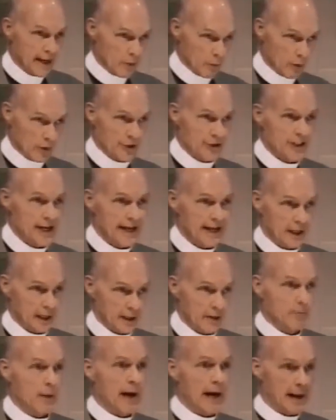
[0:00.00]
they were
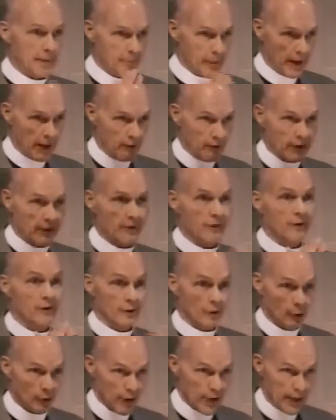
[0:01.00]
settled by parent
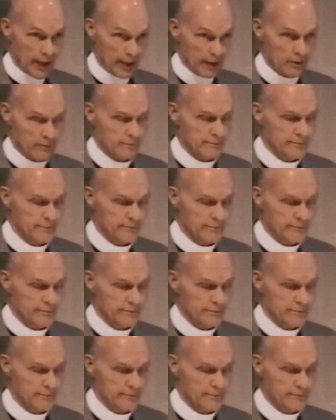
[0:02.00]
decree.